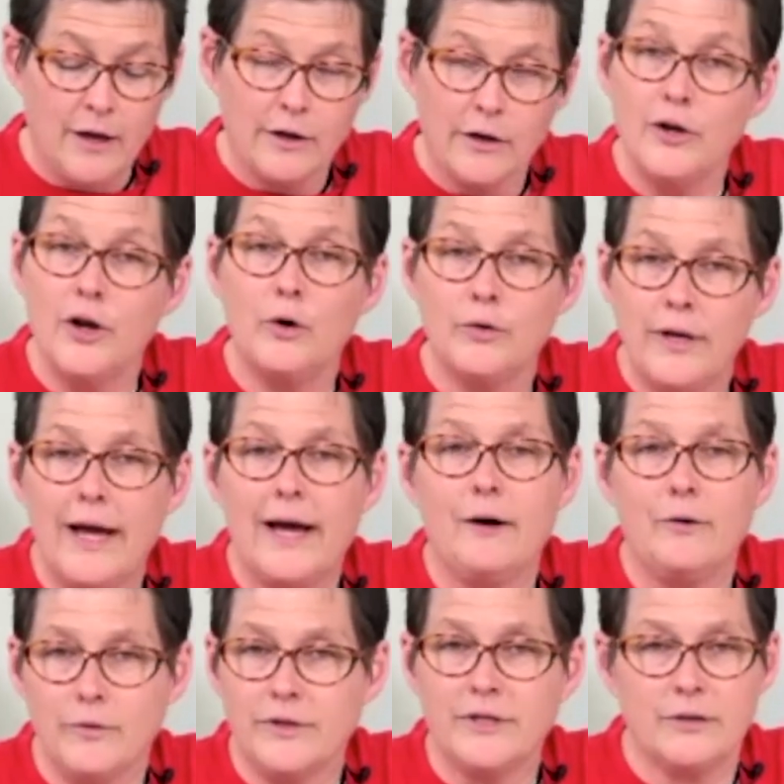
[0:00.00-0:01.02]
No
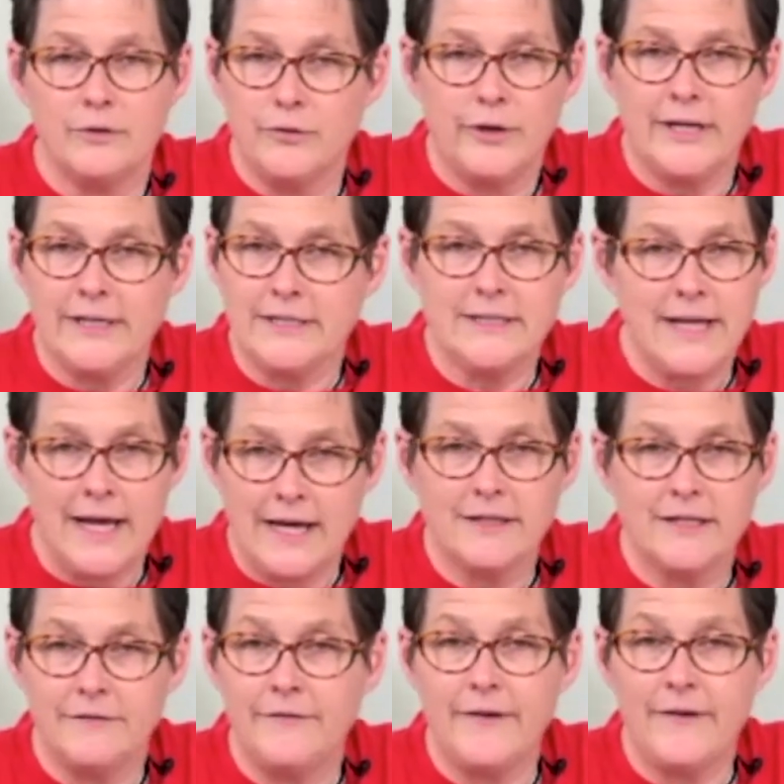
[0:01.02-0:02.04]
doubt, Chris, that
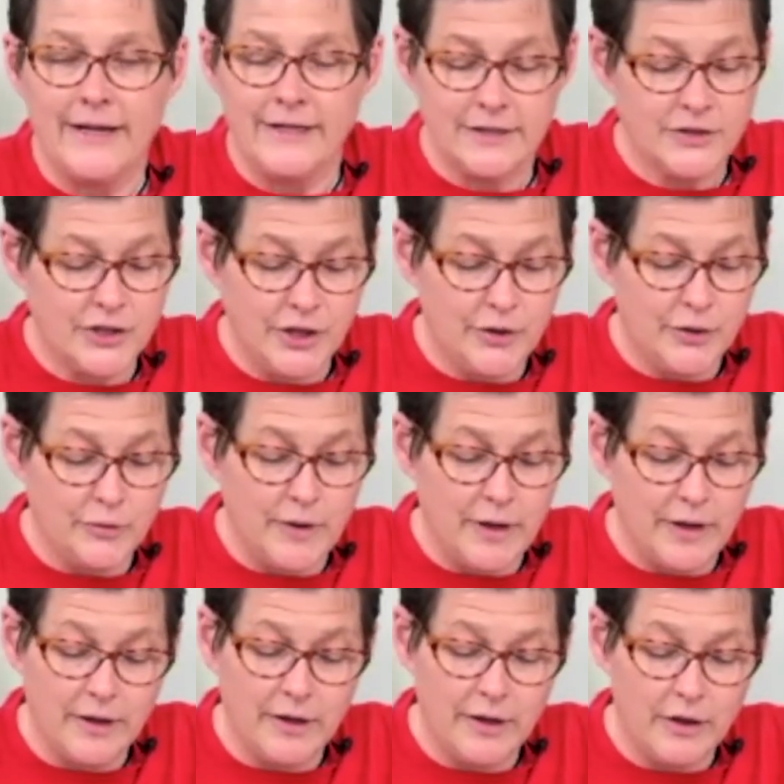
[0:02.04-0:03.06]
defines you.
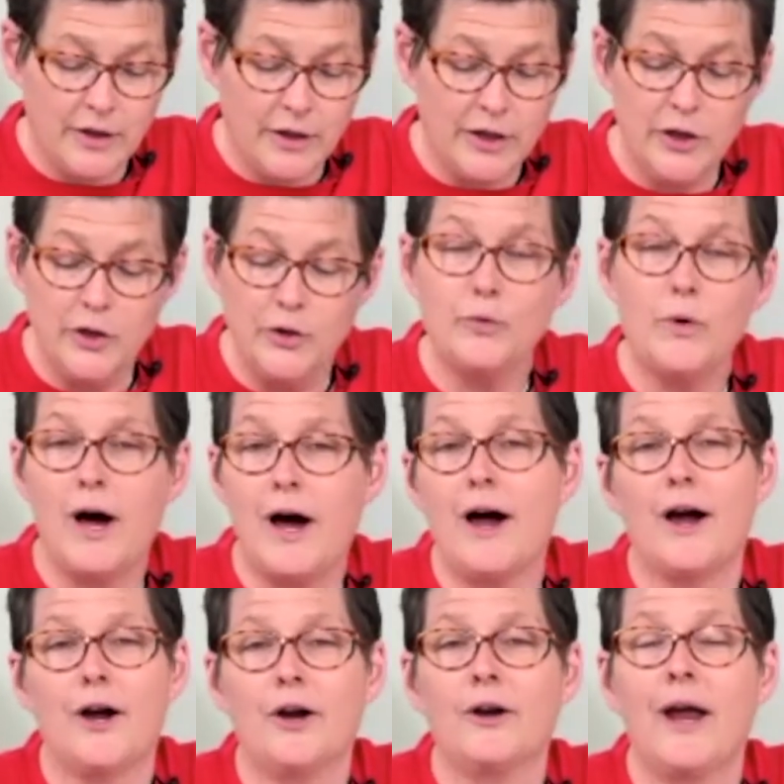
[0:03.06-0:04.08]
You
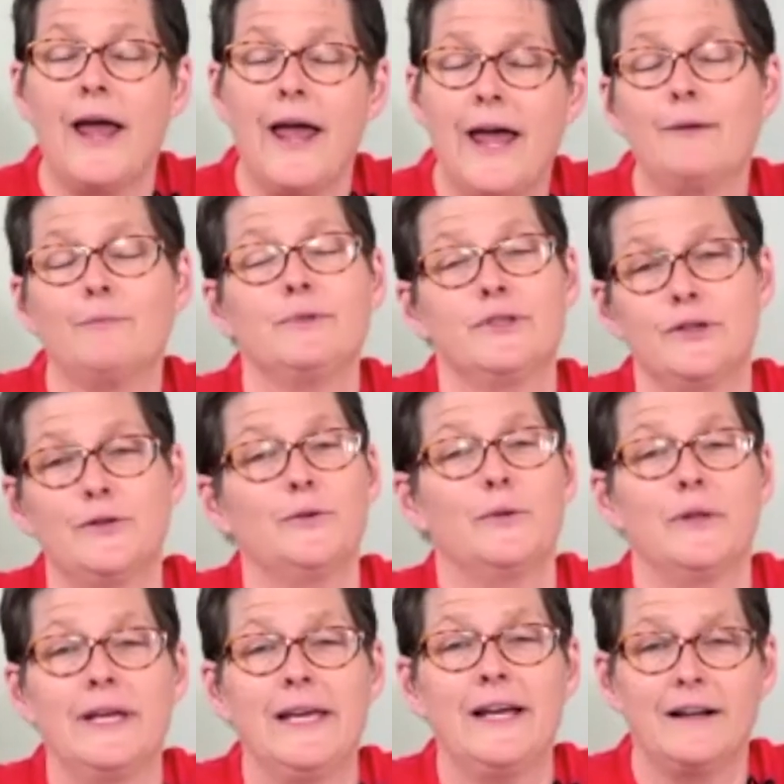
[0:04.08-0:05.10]
are
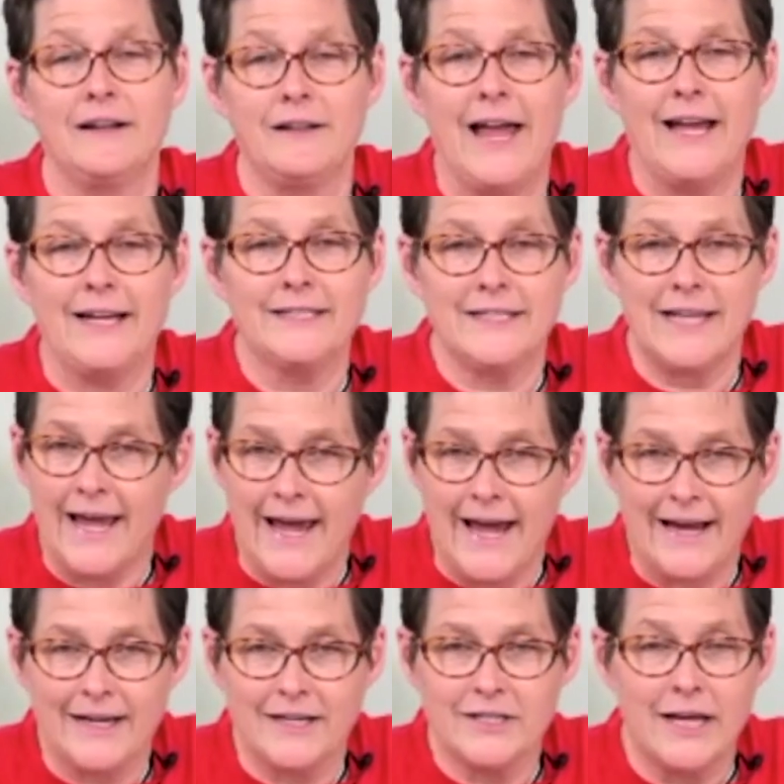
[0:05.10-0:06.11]
absolutely a class
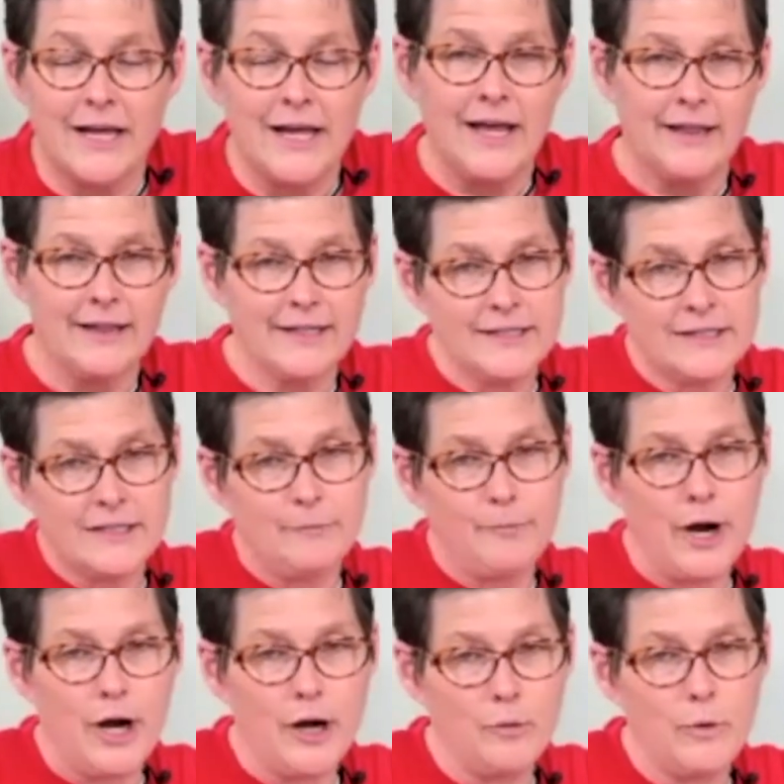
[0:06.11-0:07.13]
act. This is the
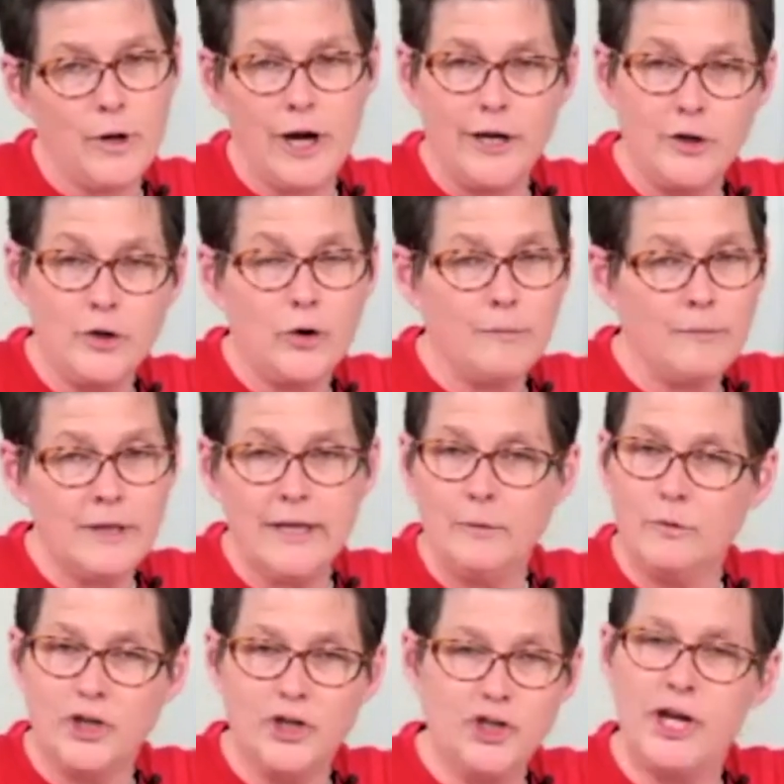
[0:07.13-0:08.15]
part where I normally
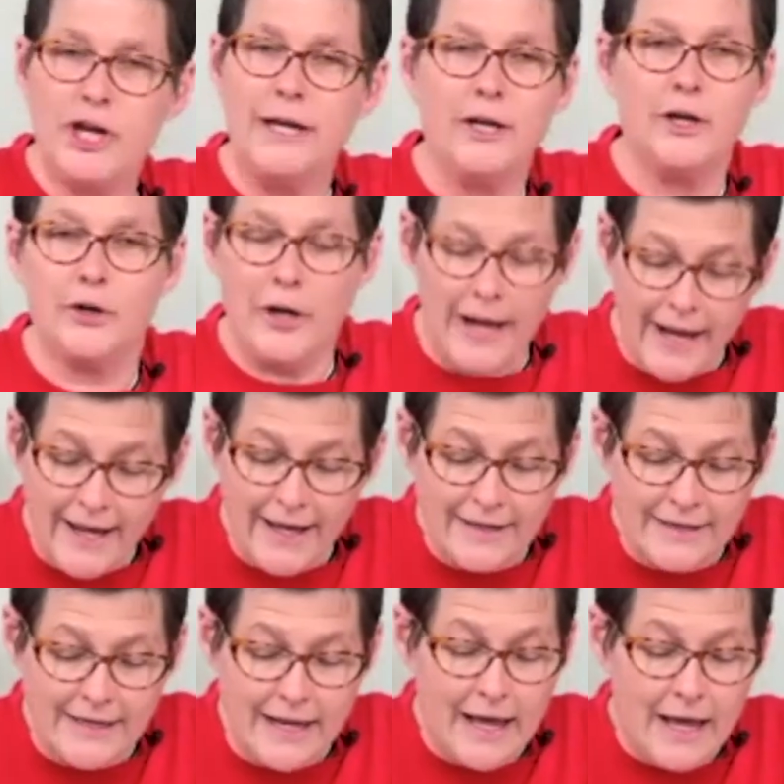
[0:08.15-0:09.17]
would shake your
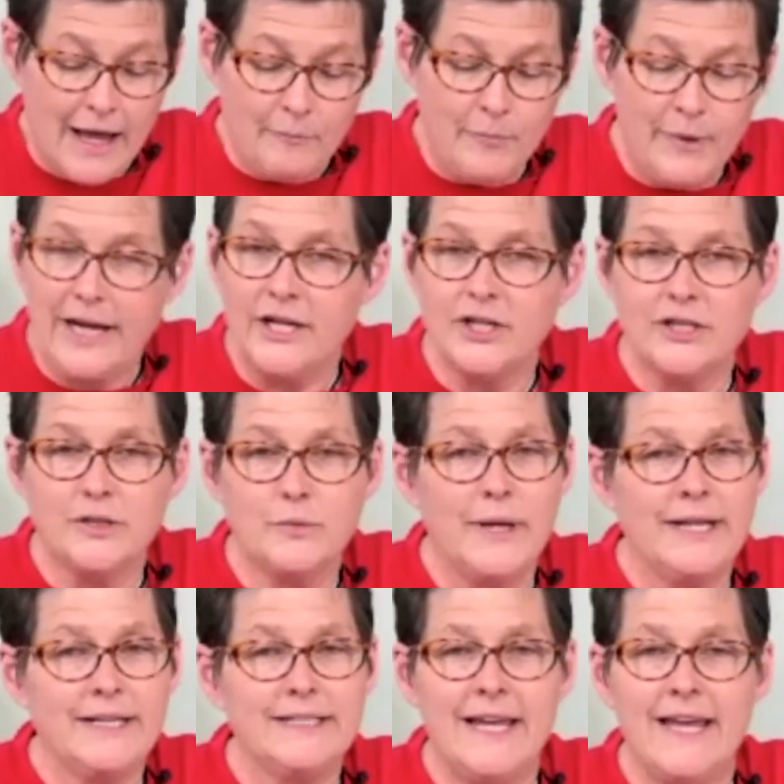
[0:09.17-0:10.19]
hand, but I just want
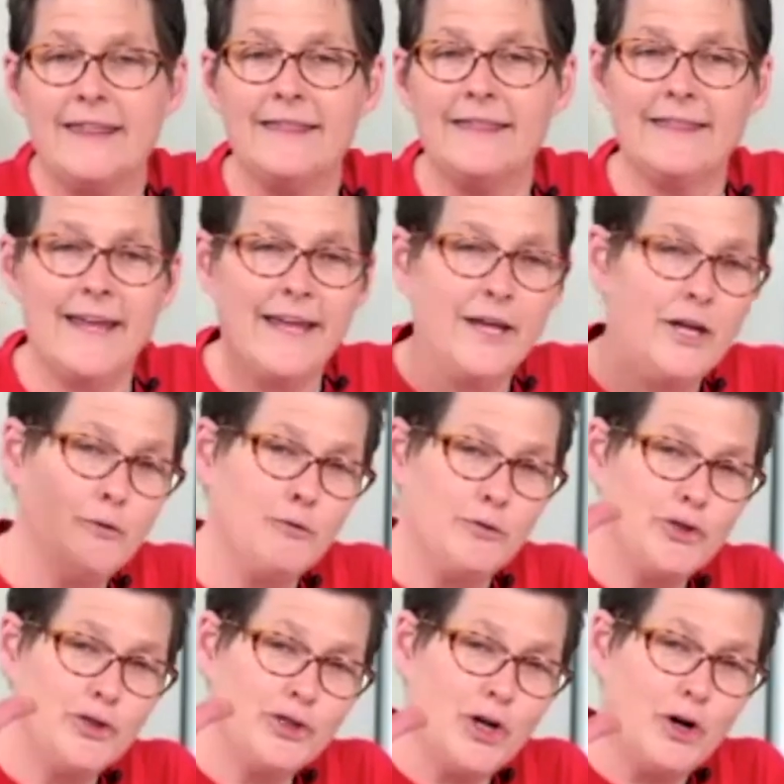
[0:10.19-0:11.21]
to say thank you
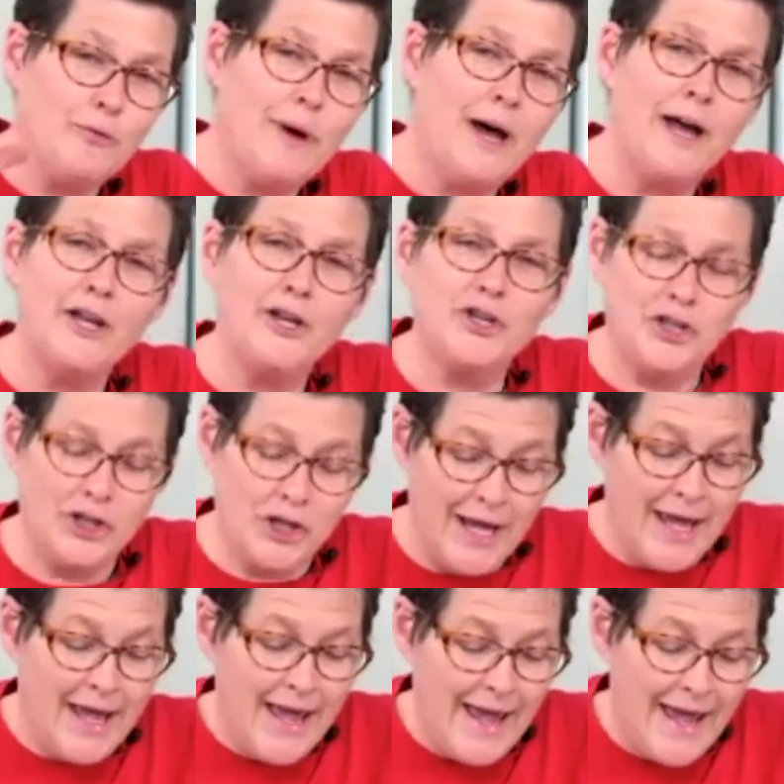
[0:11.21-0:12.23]
so much,
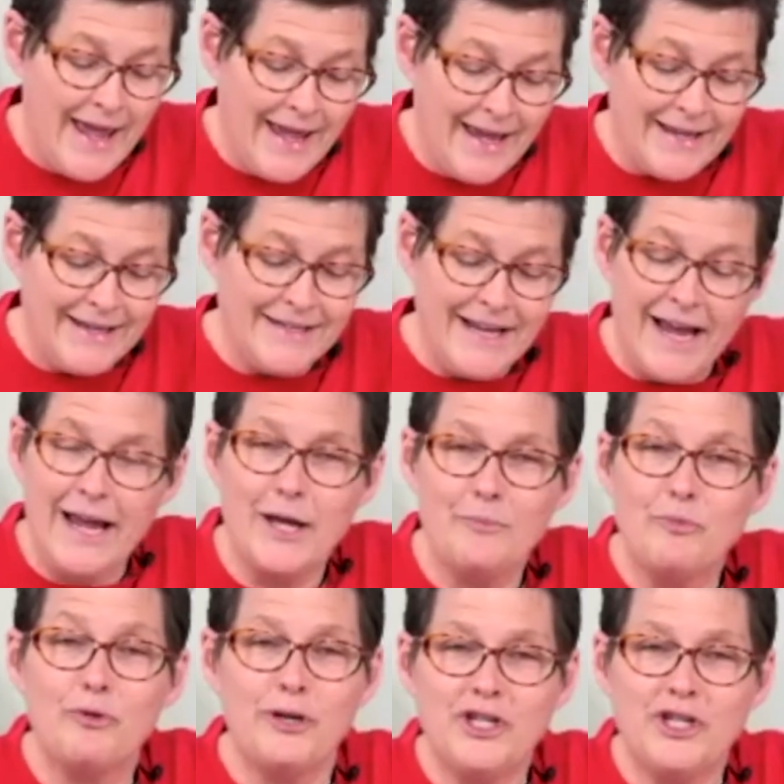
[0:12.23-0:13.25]
and I
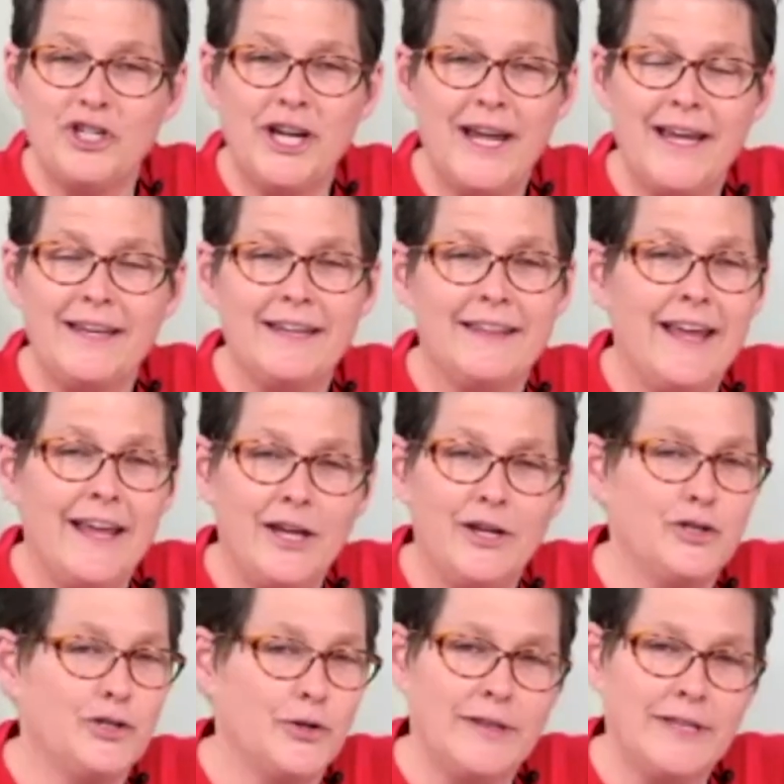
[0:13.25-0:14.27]
appreciate that you
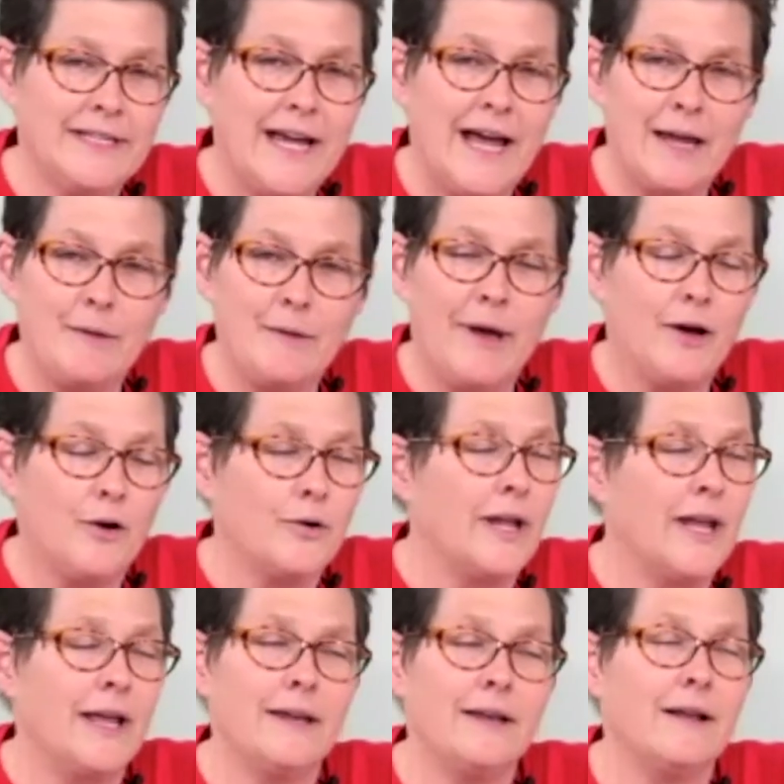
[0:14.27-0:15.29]
took the time out,
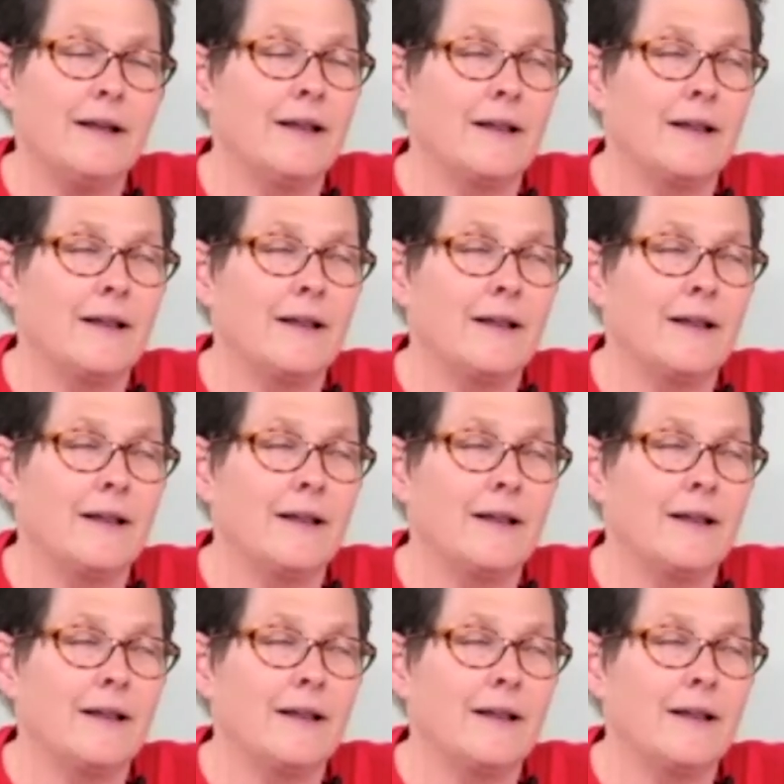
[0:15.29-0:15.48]
and